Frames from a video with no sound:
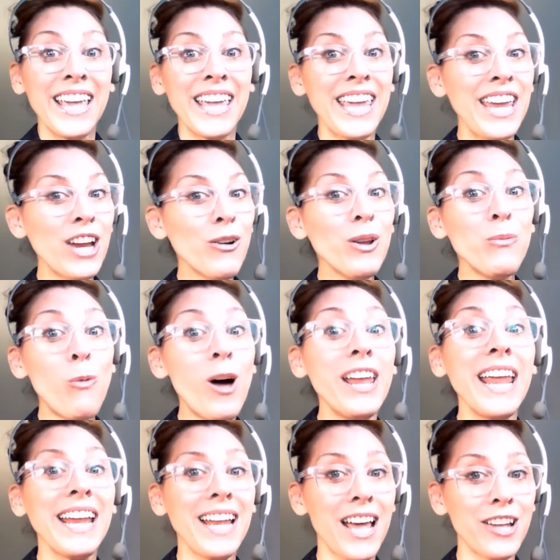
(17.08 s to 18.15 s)
Here at
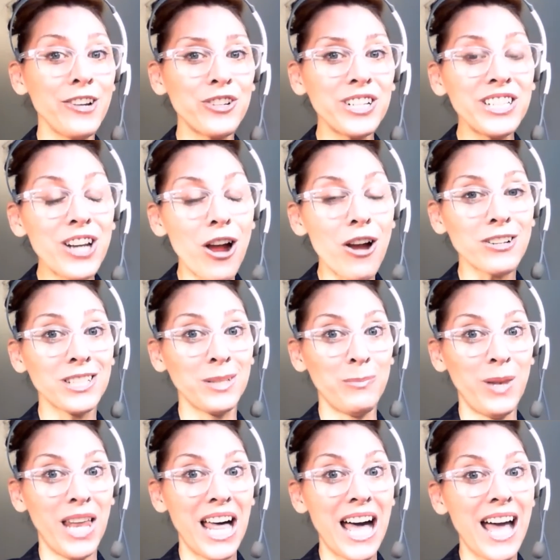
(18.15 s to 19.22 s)

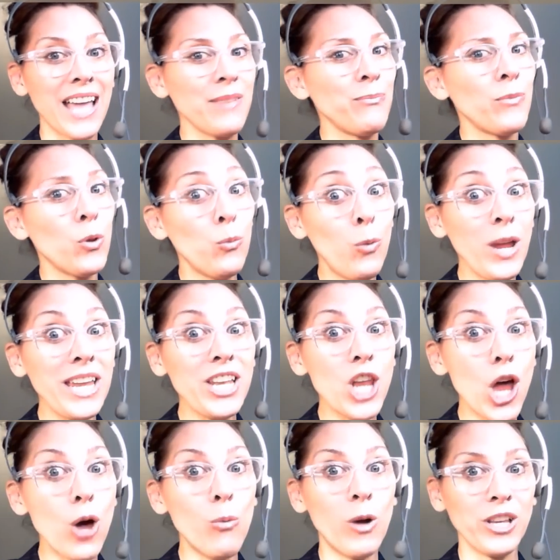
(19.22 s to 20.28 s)
1-800-NARC-SUPPLY, we
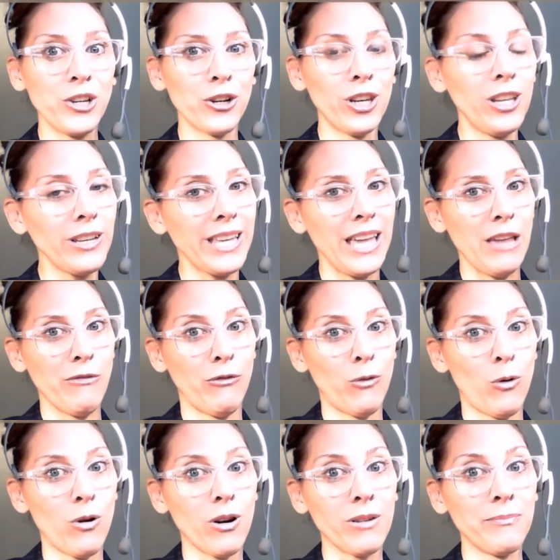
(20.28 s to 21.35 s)
know what you're looking
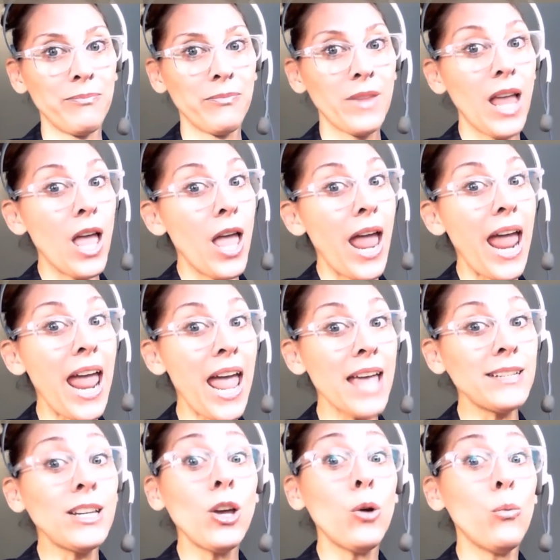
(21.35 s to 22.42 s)
for,
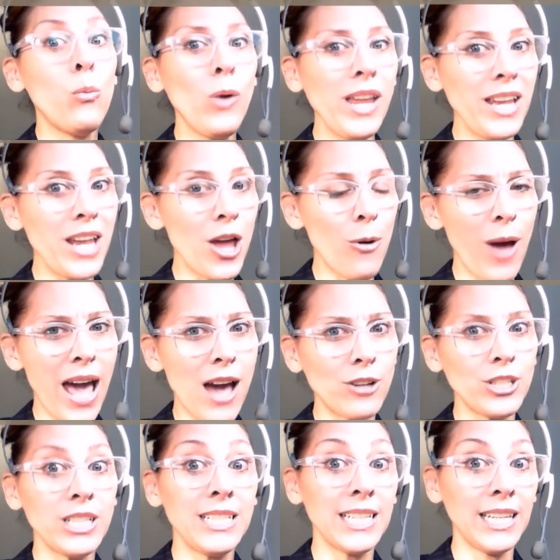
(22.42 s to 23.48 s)
and we know how
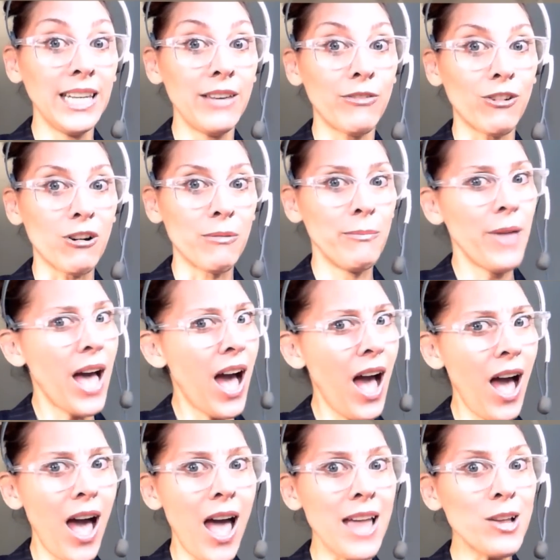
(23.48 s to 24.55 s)
to deliver
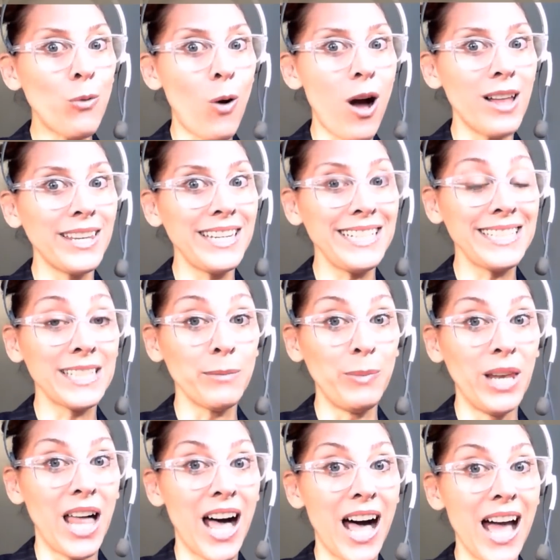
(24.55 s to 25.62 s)
high-quality
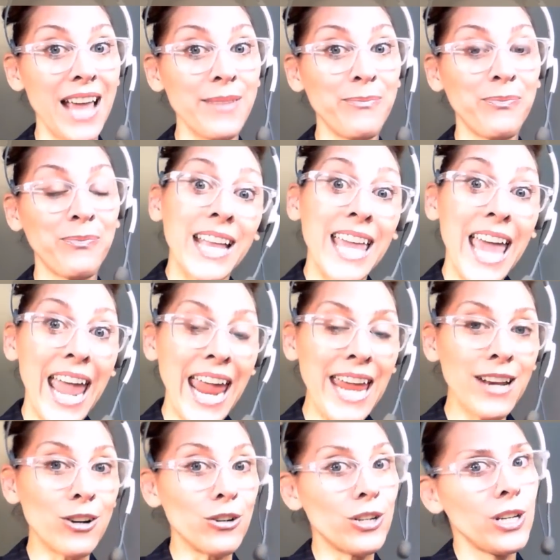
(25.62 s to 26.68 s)
supply
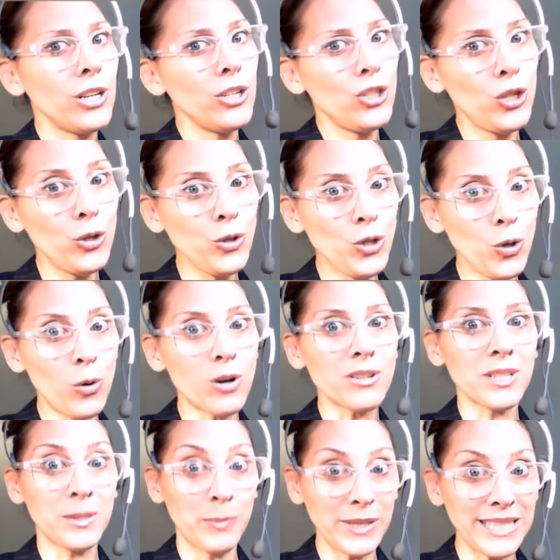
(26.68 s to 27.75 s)
catered to your
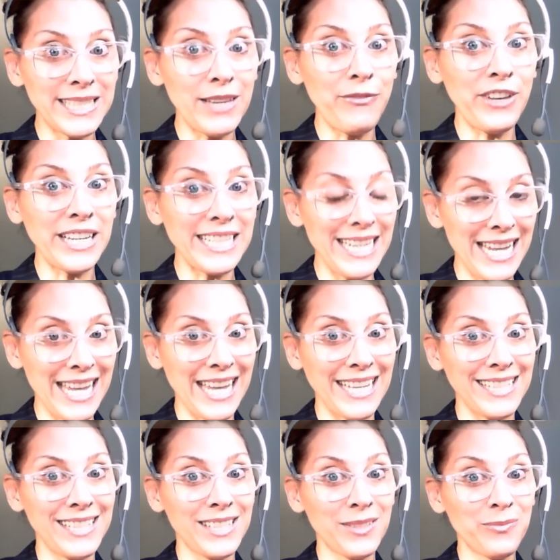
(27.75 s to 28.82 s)
specific
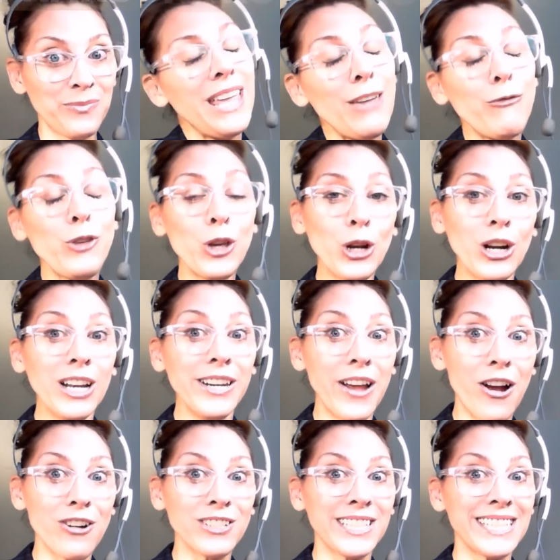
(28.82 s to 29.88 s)
needs. If you're a
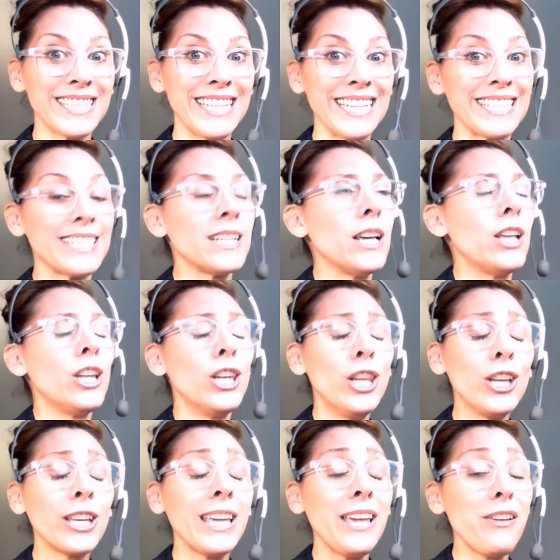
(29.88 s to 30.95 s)
narcissist
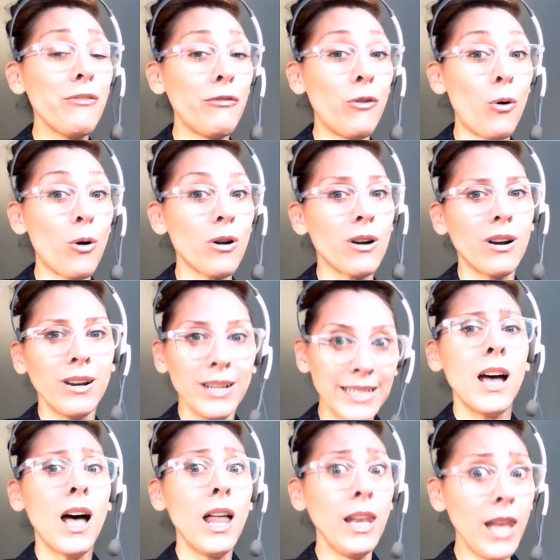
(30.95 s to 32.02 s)
looking for
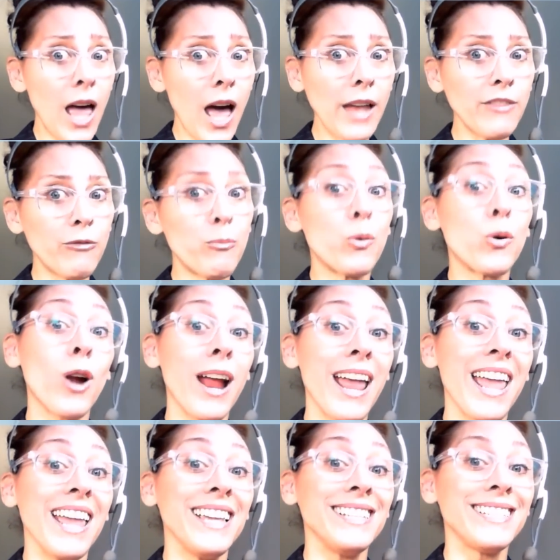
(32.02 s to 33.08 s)
a lot of
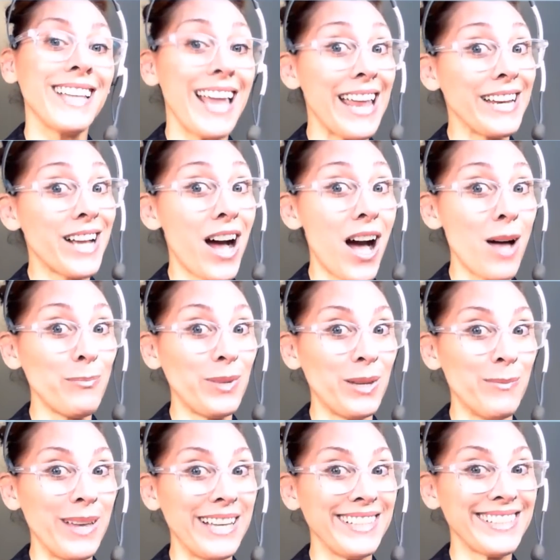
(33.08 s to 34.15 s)
praise and
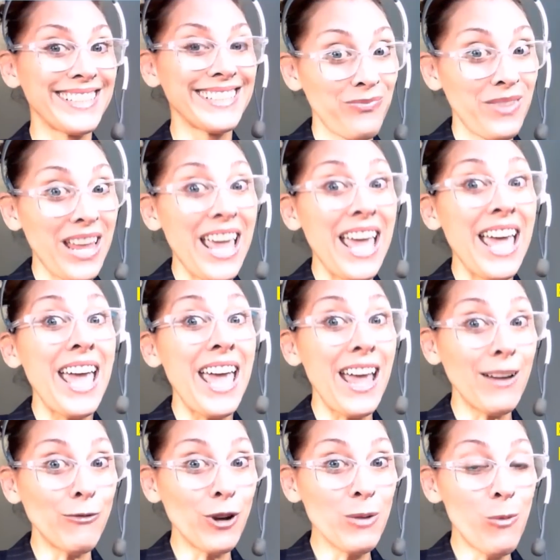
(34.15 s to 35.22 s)
compliments,
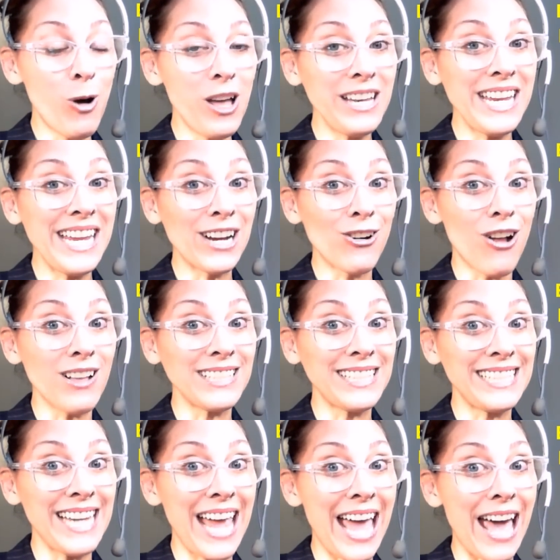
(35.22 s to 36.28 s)
everyone here on
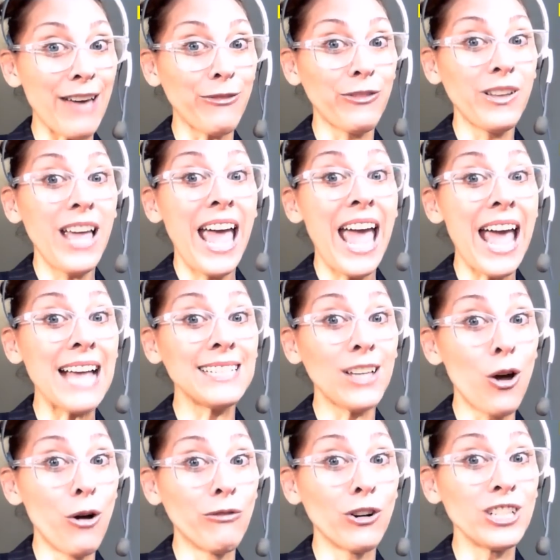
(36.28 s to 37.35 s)
staff has
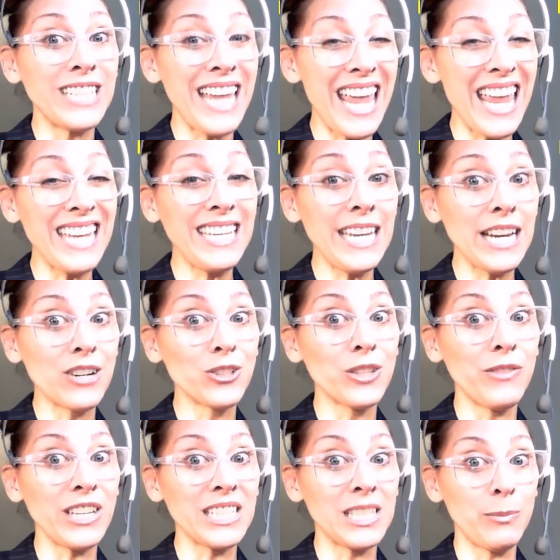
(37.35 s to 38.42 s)
over 10 years
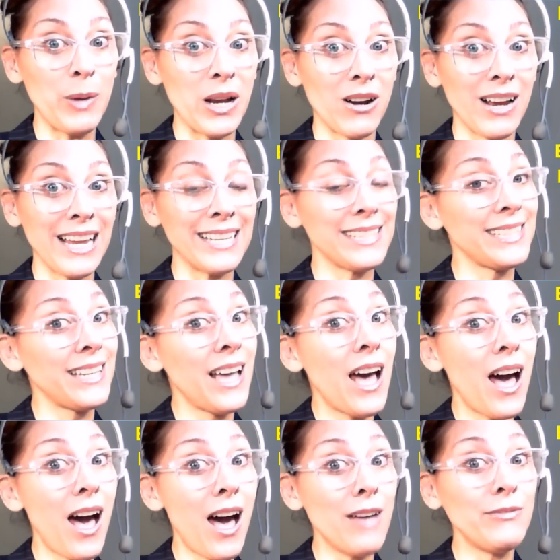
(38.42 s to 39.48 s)
of experience
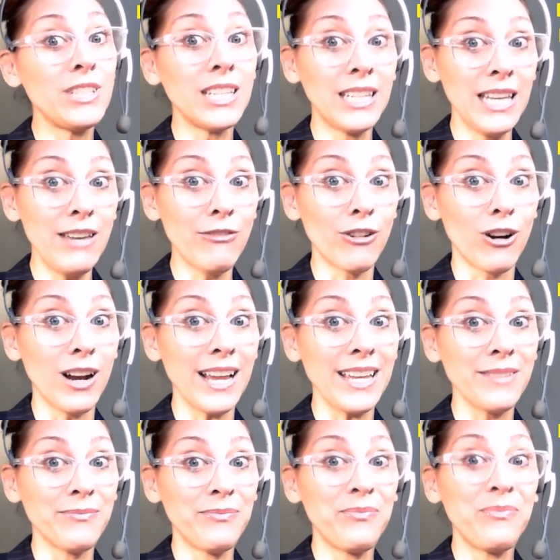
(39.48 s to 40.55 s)
of
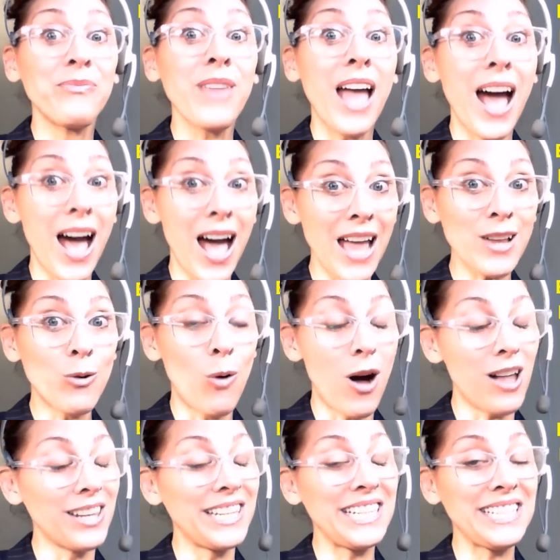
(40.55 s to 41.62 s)
delivering
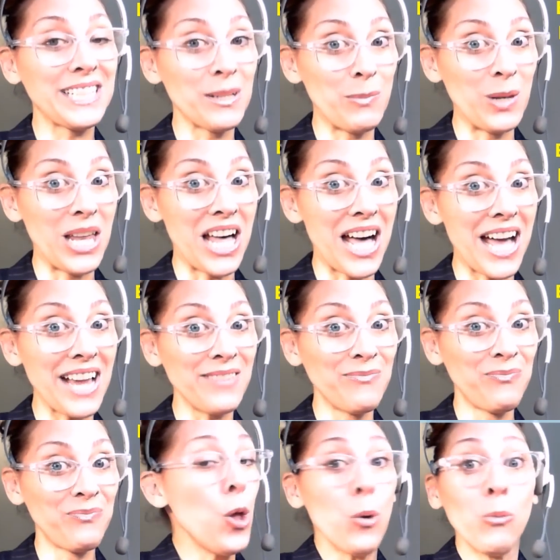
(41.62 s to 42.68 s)
high-quality supply.
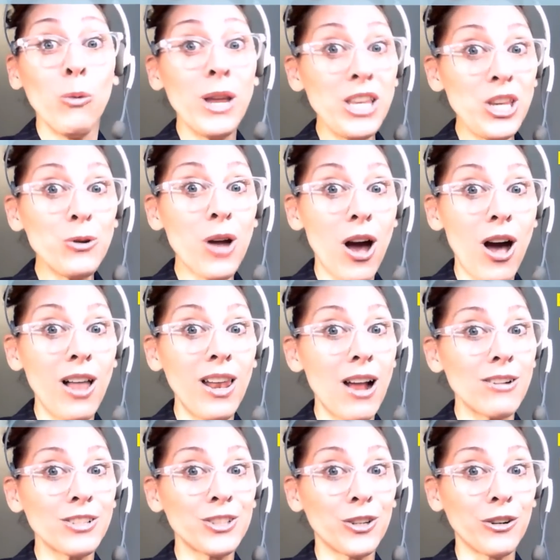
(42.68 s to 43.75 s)
When you call
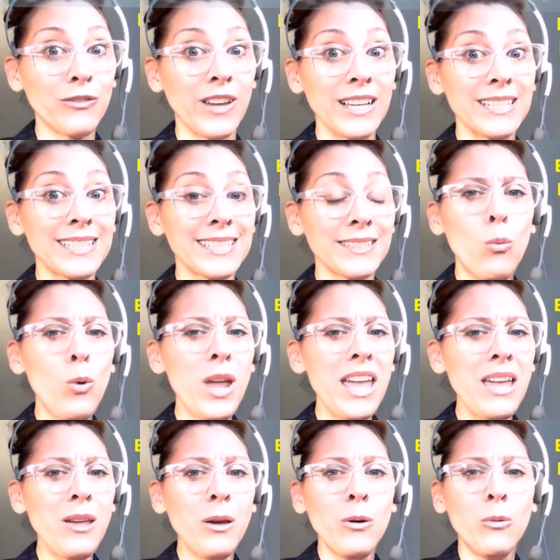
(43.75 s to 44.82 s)
our service,
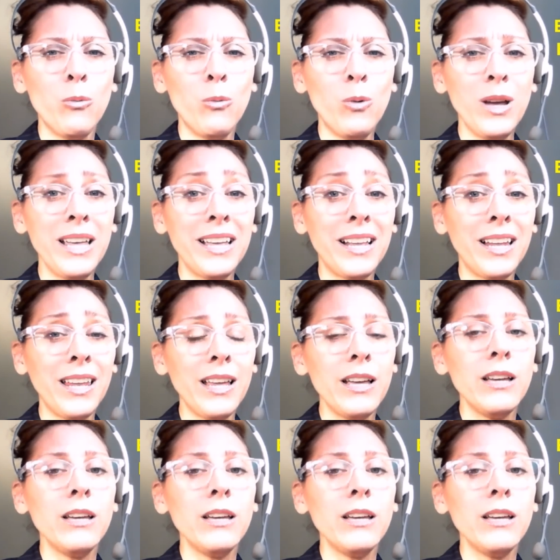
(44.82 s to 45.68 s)
we will